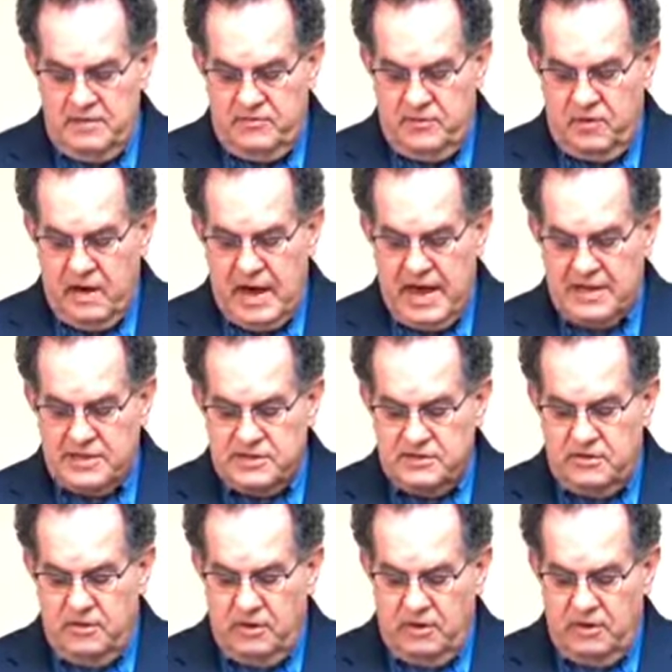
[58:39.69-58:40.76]
of
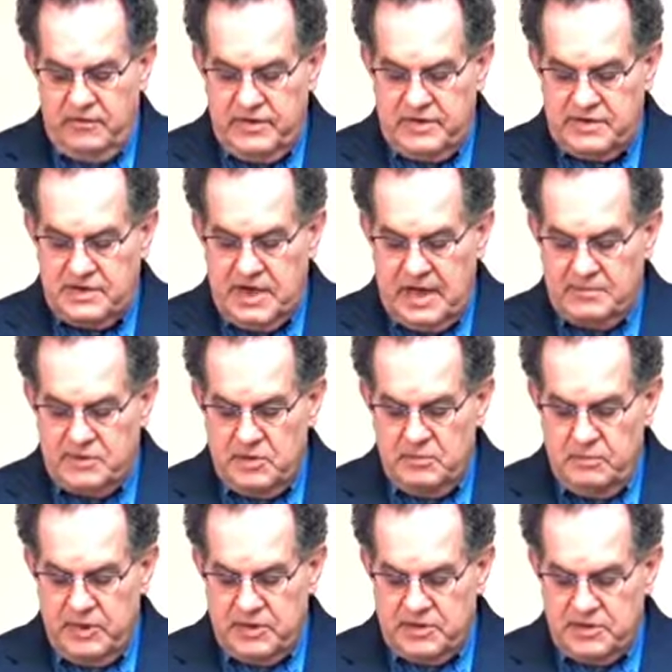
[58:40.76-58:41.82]
Christ through all these types
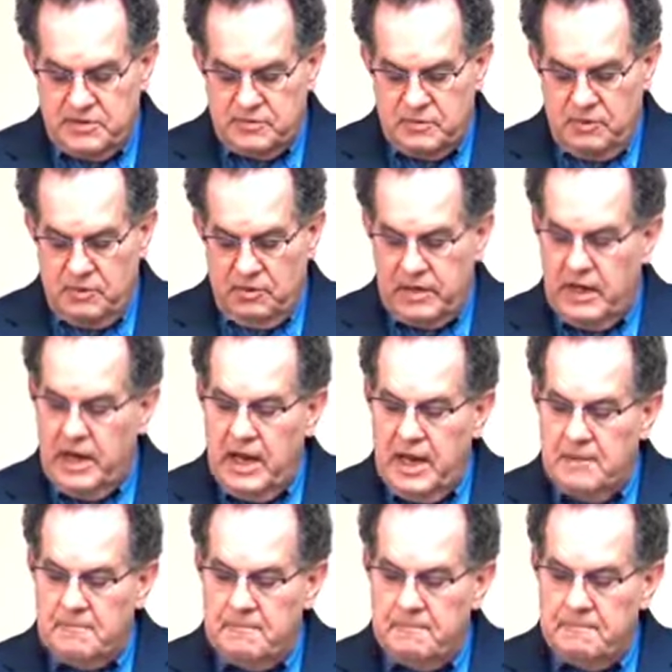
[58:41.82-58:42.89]
of pictures we're looking
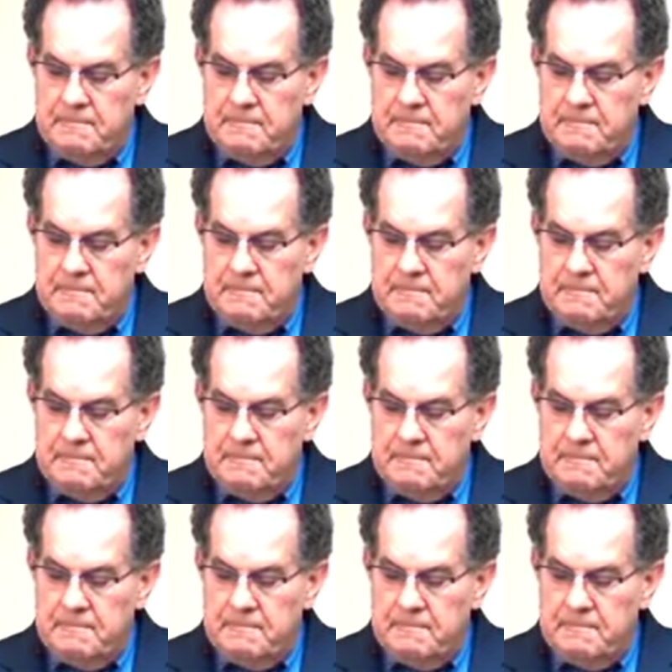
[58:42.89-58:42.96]
at.